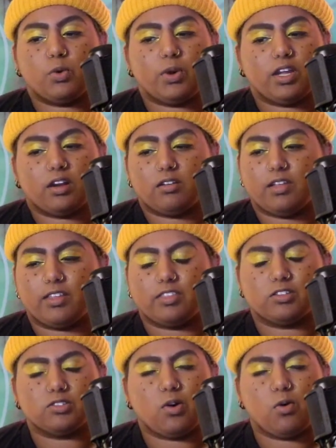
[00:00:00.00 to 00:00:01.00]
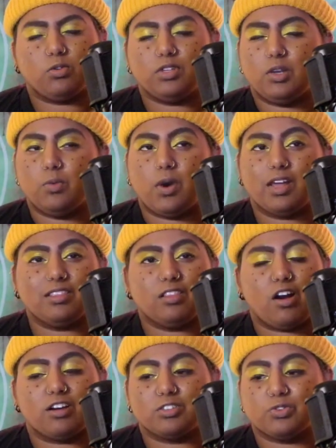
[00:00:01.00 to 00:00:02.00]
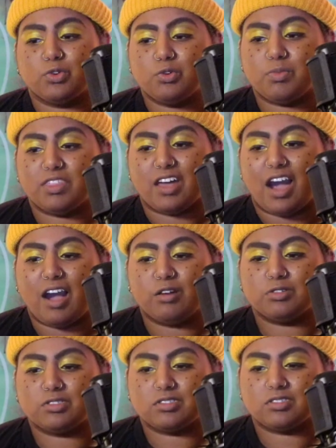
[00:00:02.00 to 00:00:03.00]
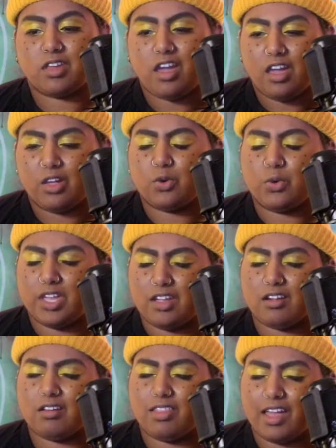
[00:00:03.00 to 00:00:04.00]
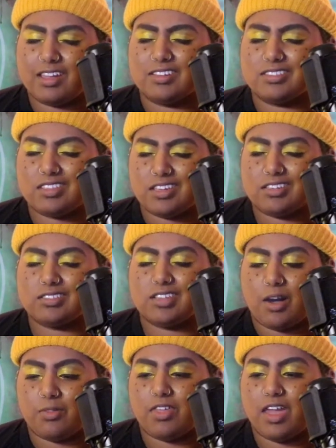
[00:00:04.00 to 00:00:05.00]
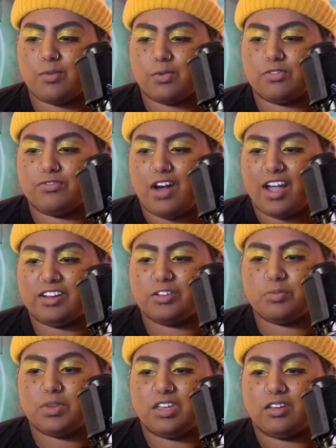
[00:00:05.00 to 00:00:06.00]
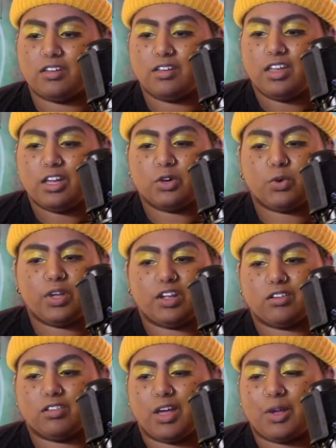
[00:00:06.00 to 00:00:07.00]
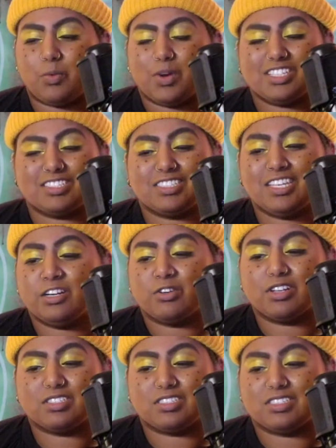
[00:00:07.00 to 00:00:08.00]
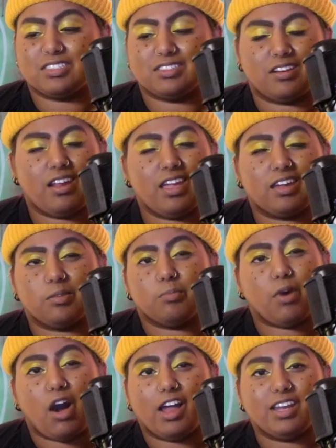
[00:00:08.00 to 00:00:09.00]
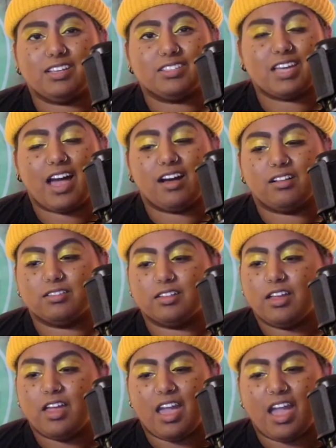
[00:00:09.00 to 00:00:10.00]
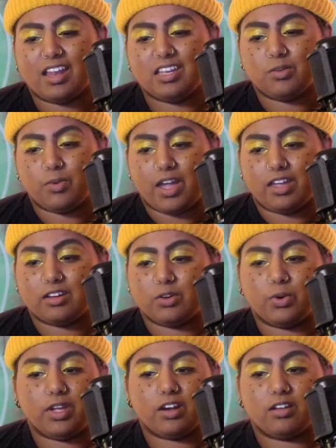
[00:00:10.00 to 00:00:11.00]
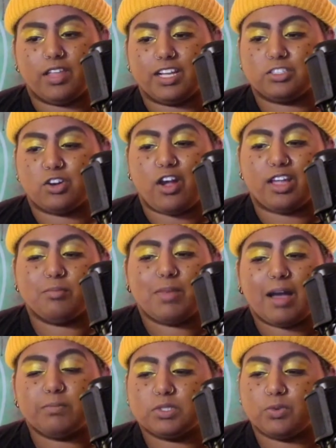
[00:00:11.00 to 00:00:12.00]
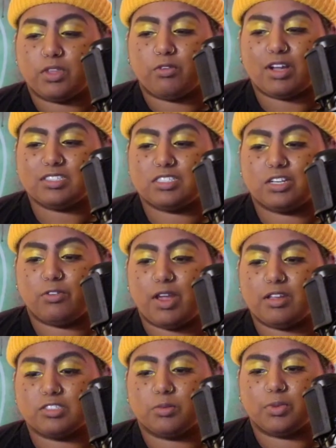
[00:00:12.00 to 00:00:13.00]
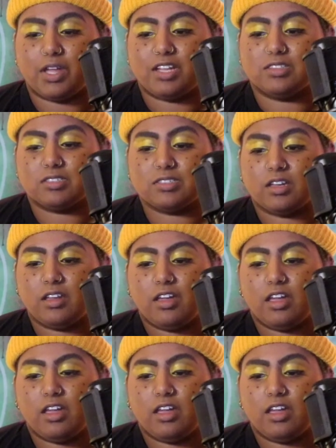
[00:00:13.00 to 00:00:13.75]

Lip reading: Queer like there's only one locked room in the house. Queer like is this how they will find me? Queer like what secrets does a naked body tell anyway? Queer like drawing maps with rusted razor blades.